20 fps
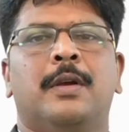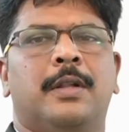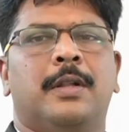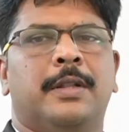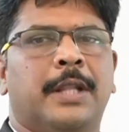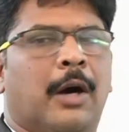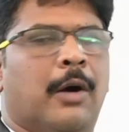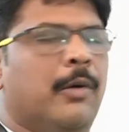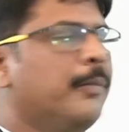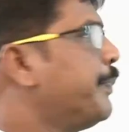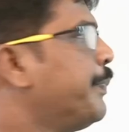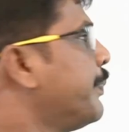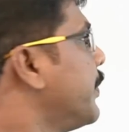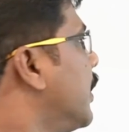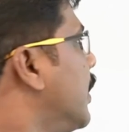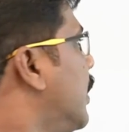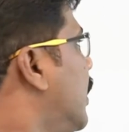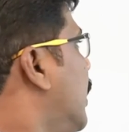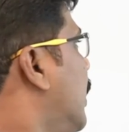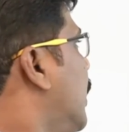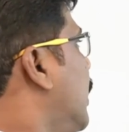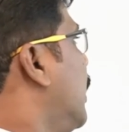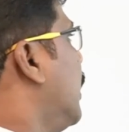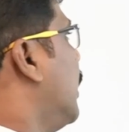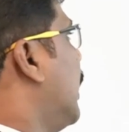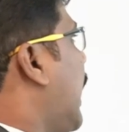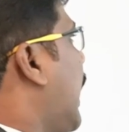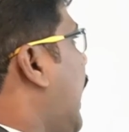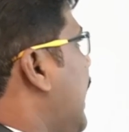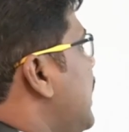Now,
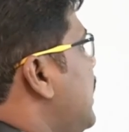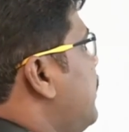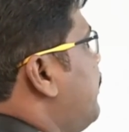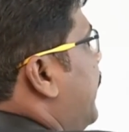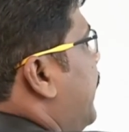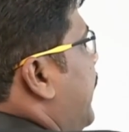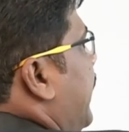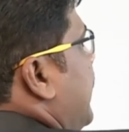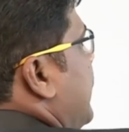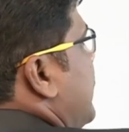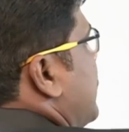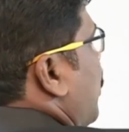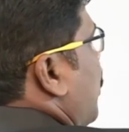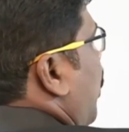arithmetic is